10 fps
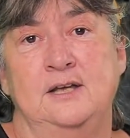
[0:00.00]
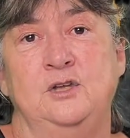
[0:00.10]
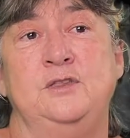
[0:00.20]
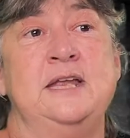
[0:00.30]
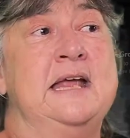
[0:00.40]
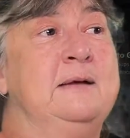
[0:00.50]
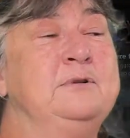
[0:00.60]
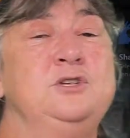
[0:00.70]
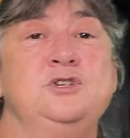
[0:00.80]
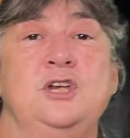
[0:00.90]
You're then
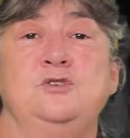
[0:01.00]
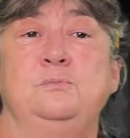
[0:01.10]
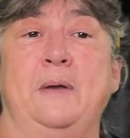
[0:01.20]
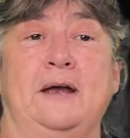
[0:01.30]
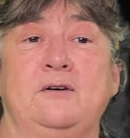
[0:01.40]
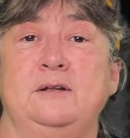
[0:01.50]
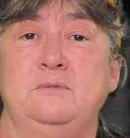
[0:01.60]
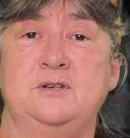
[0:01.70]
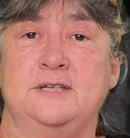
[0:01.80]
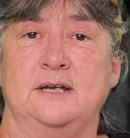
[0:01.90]
able to schedule background
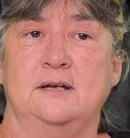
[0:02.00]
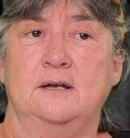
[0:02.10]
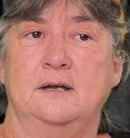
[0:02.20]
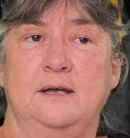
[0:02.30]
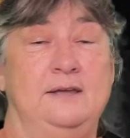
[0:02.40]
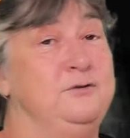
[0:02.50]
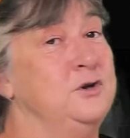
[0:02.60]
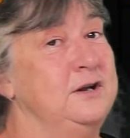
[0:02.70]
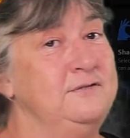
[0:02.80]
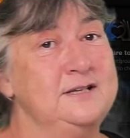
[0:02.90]
music. If you
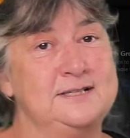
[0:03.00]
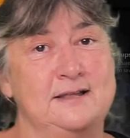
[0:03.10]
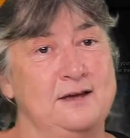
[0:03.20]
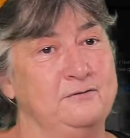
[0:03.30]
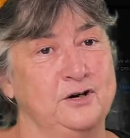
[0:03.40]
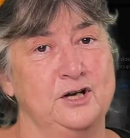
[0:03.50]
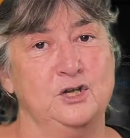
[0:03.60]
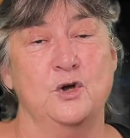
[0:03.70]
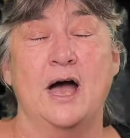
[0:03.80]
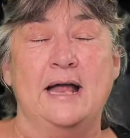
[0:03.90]
live in South Africa,
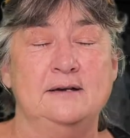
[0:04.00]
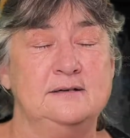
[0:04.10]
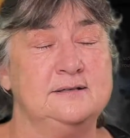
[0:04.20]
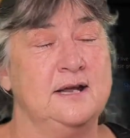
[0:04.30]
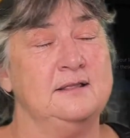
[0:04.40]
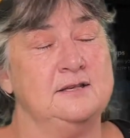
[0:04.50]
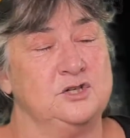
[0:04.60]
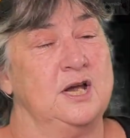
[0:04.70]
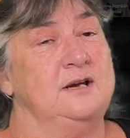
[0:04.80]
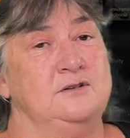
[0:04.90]
you understand the
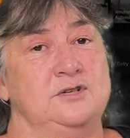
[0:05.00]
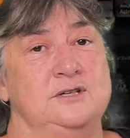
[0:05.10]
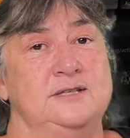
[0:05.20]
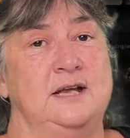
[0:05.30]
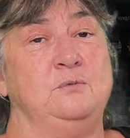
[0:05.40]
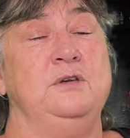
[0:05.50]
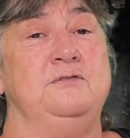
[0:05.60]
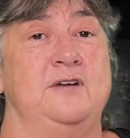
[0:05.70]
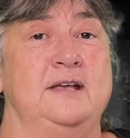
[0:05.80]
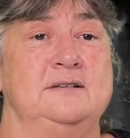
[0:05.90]
challenges that we
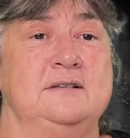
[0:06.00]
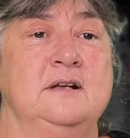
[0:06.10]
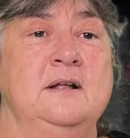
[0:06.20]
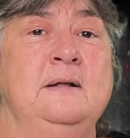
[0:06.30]
face